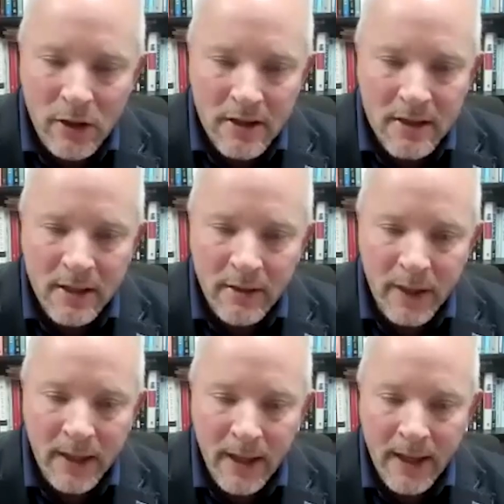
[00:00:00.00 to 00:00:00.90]
years
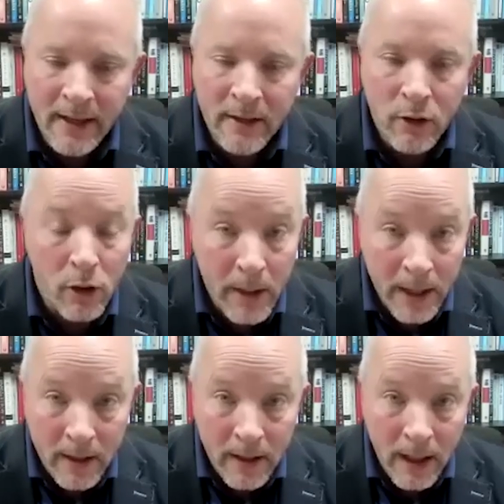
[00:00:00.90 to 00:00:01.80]
living and
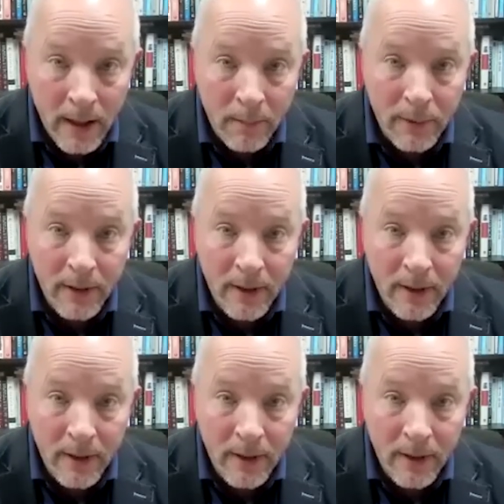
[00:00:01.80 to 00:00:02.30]
growing up